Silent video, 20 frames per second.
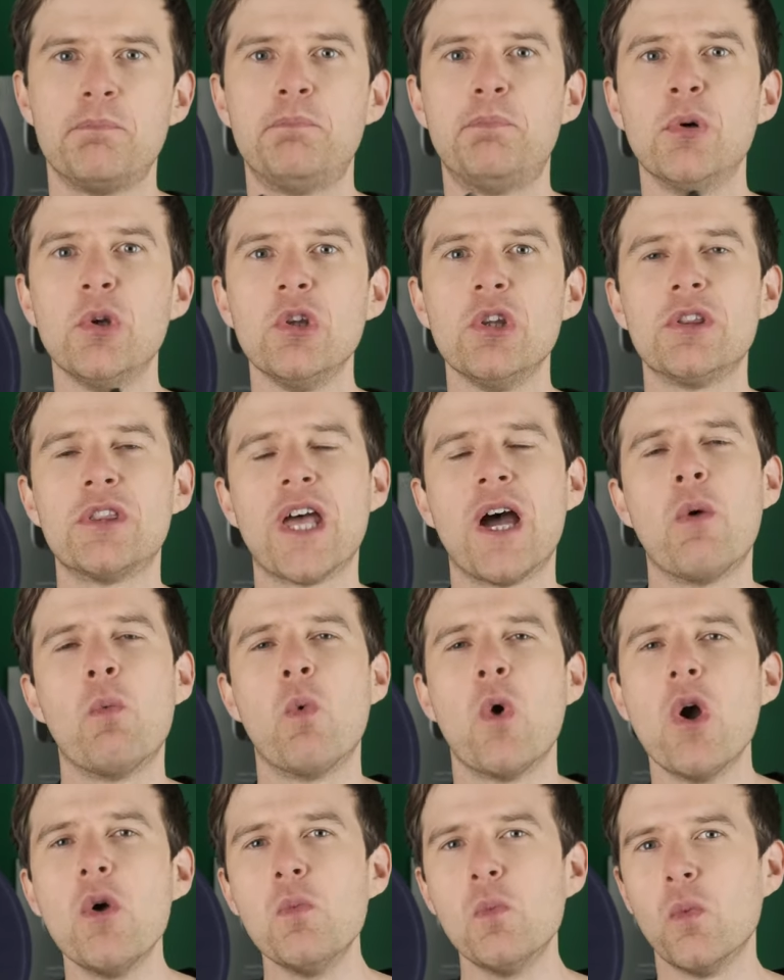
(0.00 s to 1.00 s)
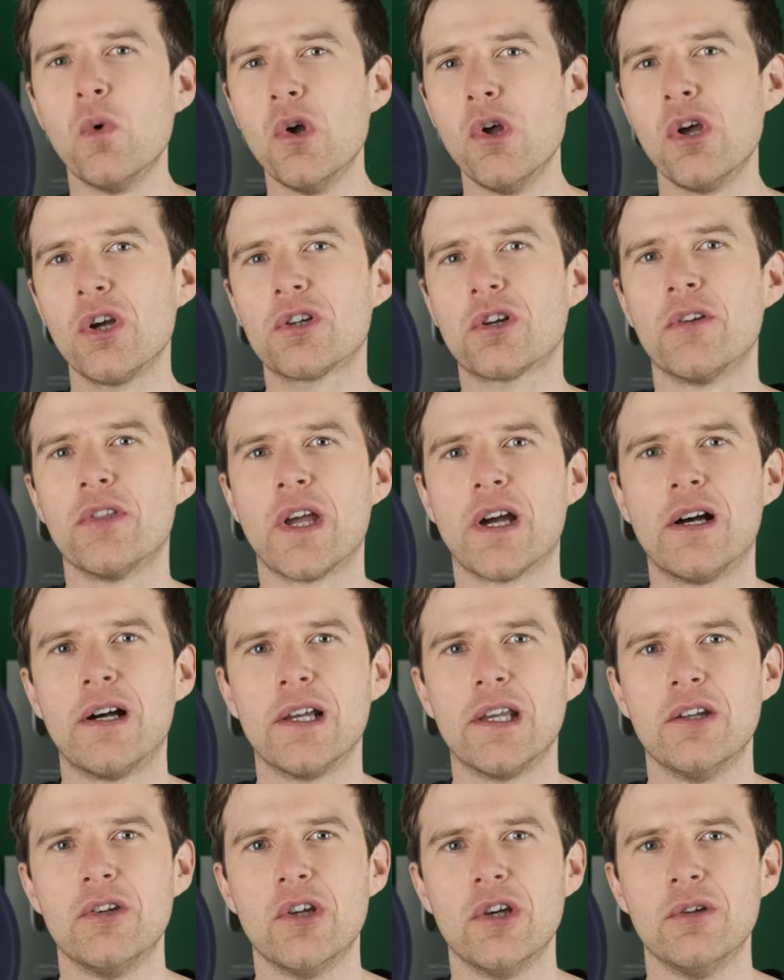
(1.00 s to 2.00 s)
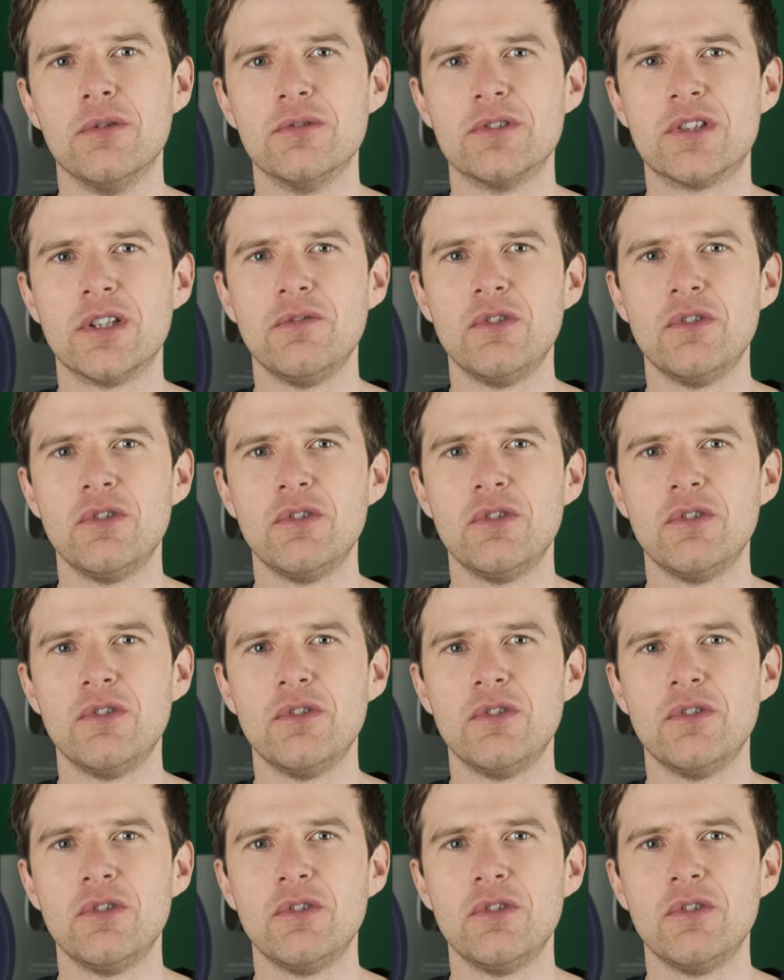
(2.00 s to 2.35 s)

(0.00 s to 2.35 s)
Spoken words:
But that won't work on the higher notes.